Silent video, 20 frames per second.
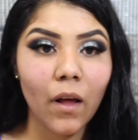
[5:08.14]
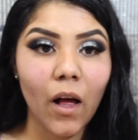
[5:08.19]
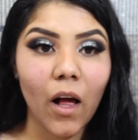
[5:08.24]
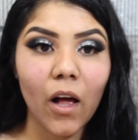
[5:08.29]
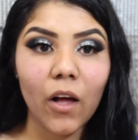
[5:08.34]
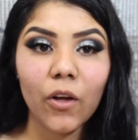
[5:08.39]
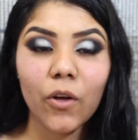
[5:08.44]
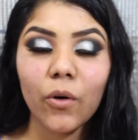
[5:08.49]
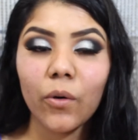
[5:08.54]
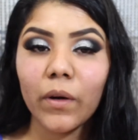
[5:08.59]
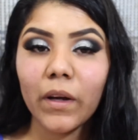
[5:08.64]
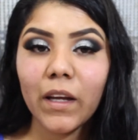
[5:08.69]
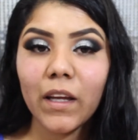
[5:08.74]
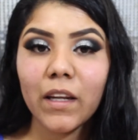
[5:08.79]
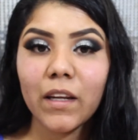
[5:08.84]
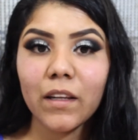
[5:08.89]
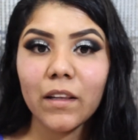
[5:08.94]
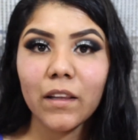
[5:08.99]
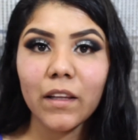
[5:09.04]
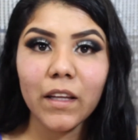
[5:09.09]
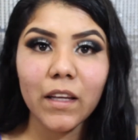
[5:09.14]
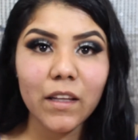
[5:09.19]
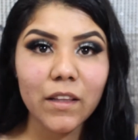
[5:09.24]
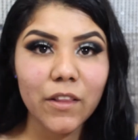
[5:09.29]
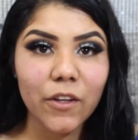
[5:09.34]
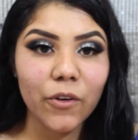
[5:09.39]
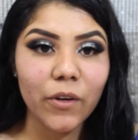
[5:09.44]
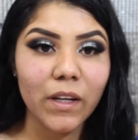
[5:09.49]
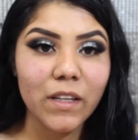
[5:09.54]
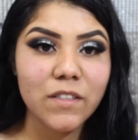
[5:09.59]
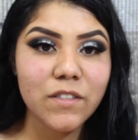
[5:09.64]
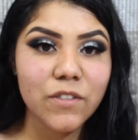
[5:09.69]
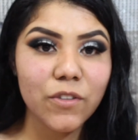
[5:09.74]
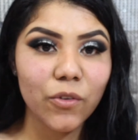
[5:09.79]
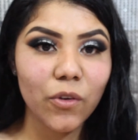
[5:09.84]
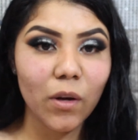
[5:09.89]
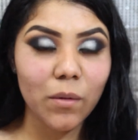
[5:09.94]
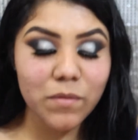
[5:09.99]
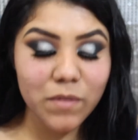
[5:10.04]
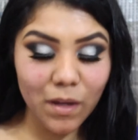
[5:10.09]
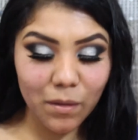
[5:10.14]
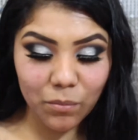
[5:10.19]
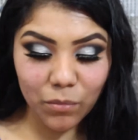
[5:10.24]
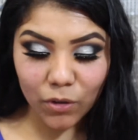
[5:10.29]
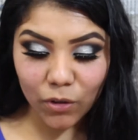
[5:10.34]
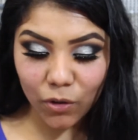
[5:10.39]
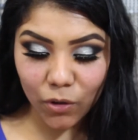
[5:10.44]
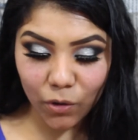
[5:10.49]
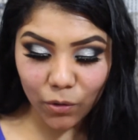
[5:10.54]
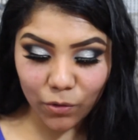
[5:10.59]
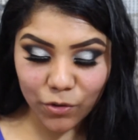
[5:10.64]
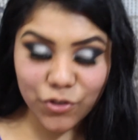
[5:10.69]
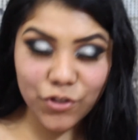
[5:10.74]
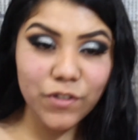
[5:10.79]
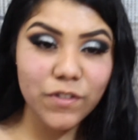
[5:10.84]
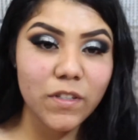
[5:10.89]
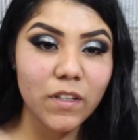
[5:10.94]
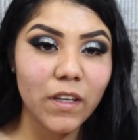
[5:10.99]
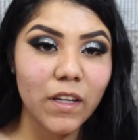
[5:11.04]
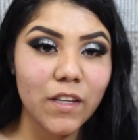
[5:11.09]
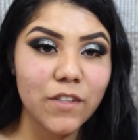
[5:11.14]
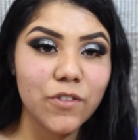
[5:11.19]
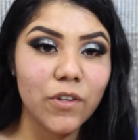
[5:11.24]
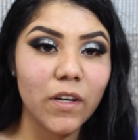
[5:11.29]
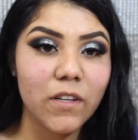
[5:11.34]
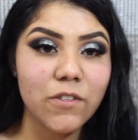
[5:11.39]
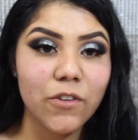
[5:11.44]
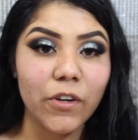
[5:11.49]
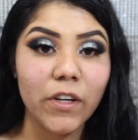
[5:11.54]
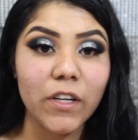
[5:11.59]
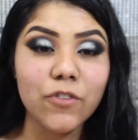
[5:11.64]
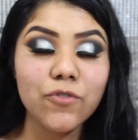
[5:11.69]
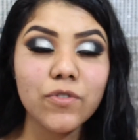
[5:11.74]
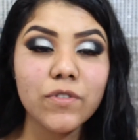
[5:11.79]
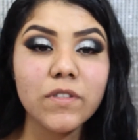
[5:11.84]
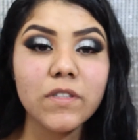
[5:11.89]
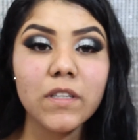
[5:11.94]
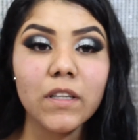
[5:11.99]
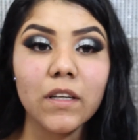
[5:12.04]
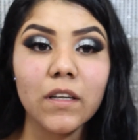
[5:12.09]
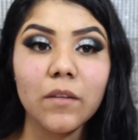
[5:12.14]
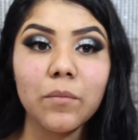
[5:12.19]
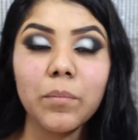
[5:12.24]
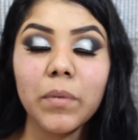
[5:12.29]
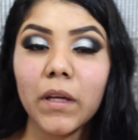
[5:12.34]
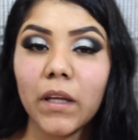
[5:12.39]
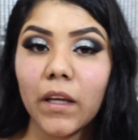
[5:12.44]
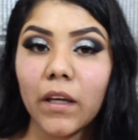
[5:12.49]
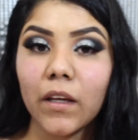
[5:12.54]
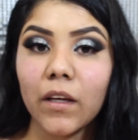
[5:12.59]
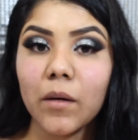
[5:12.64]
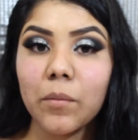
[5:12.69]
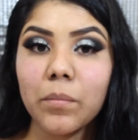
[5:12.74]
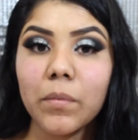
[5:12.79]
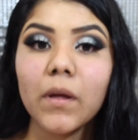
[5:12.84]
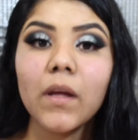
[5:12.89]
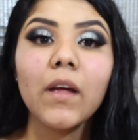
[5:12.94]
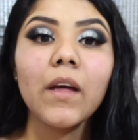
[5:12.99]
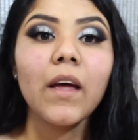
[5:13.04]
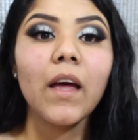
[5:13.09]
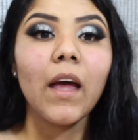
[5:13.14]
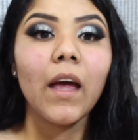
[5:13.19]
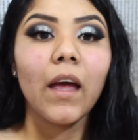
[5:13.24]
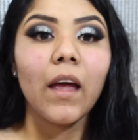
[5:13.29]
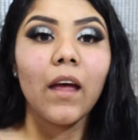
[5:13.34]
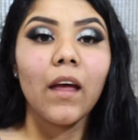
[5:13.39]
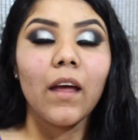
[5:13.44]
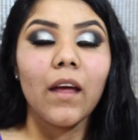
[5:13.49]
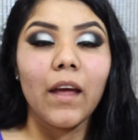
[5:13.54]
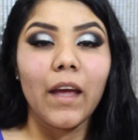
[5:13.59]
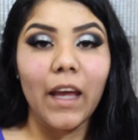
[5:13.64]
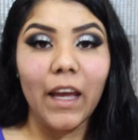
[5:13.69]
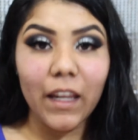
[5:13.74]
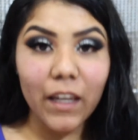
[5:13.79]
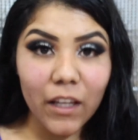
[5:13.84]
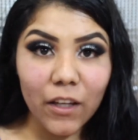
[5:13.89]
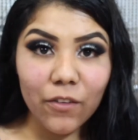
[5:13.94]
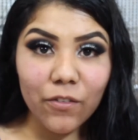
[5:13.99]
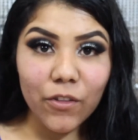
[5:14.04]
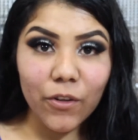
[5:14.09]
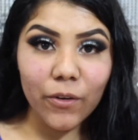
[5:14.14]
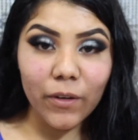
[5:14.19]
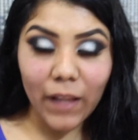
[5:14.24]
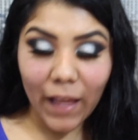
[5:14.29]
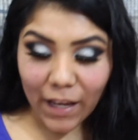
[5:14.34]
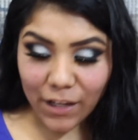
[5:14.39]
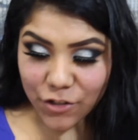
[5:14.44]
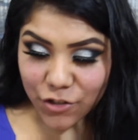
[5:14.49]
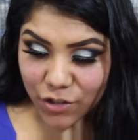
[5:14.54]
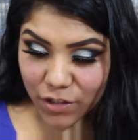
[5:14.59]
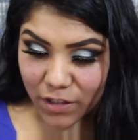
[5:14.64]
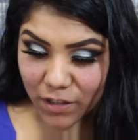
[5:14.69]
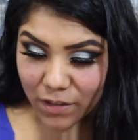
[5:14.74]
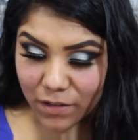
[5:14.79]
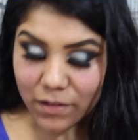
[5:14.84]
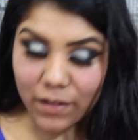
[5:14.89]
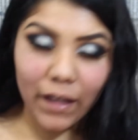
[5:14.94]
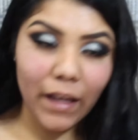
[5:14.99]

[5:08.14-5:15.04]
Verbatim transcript: I'll go ahead and link their Instagram down below just in case you guys are interested in picking up any of their lashes